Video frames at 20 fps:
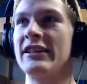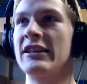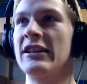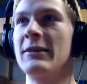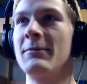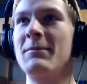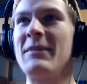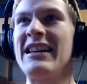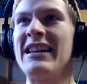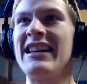
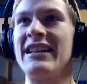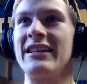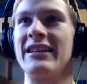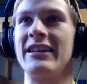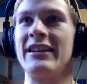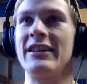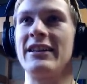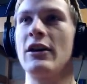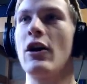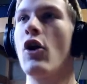
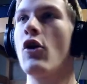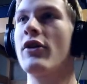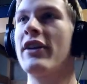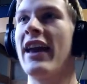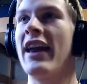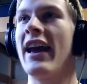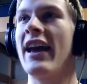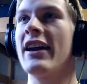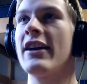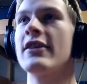immediately.
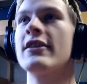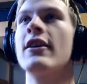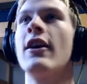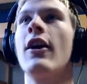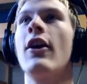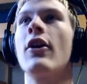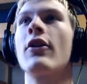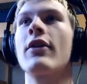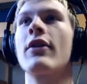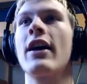Okay,
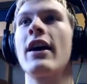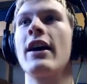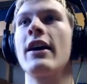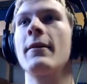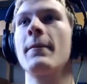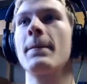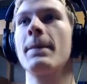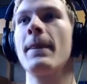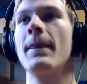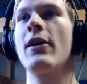all right.
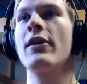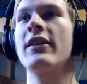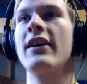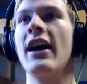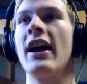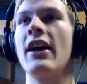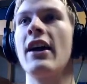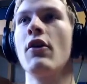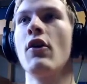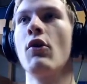
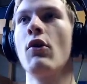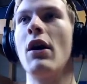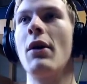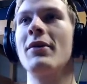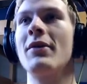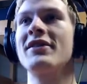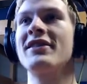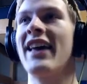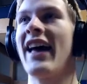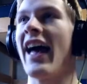Okay, what
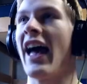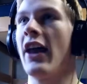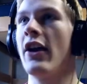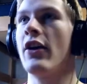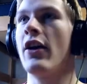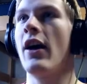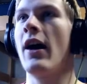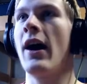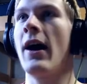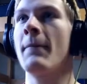was that?
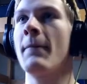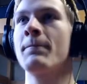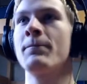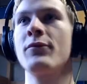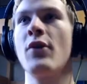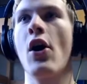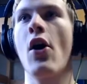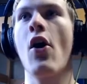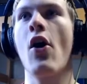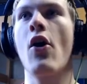Um,
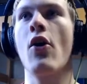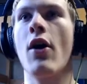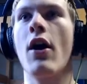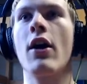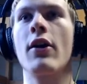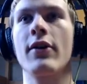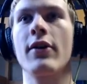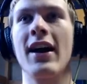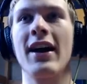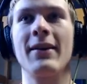oh,
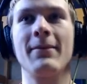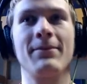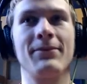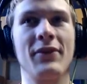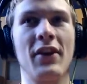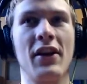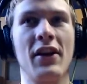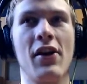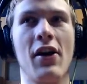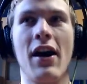all right.
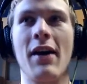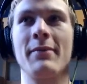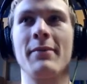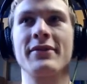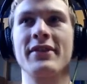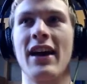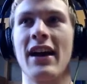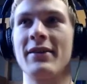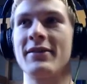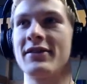You know, I'm.
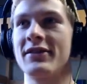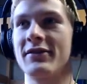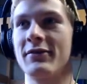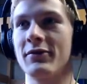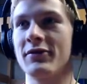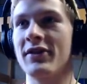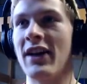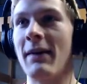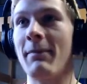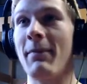I just,
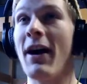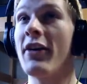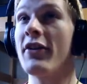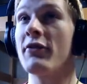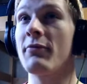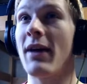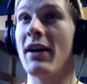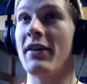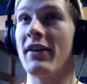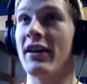just not bother
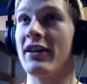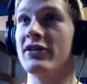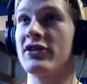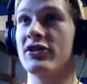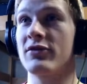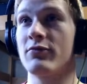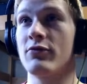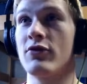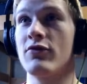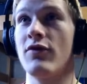about that. I us
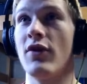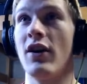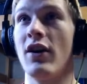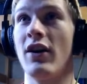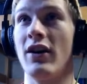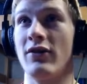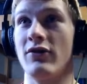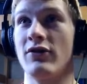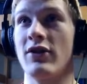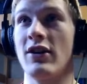just move
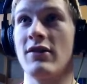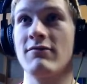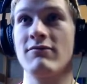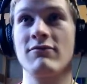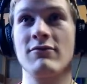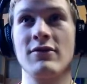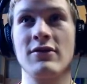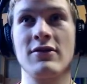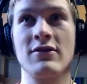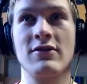on. Okay.
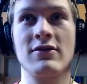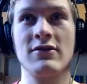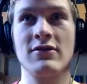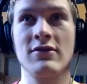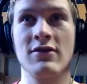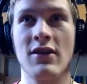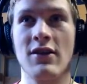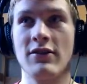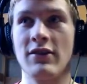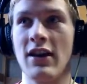
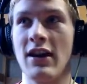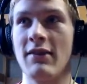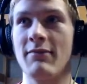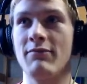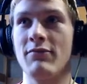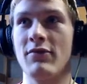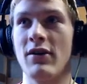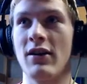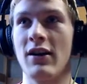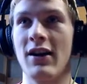Okay,
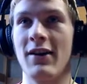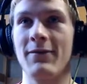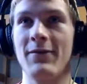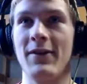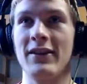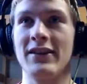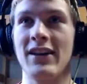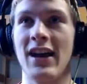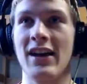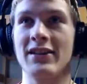alright,
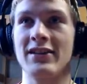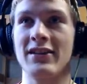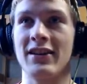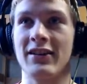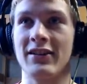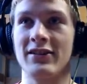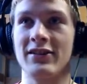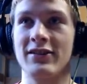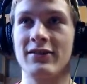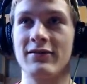fantastic.
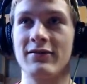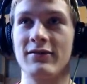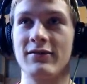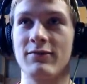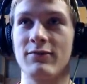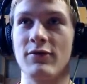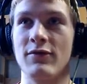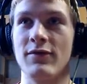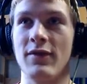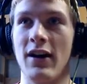Let's, let's
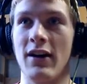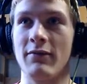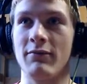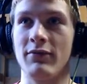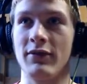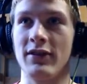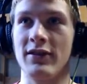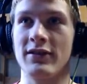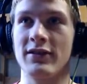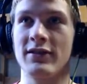move on,
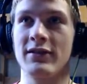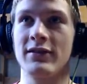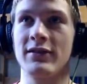please.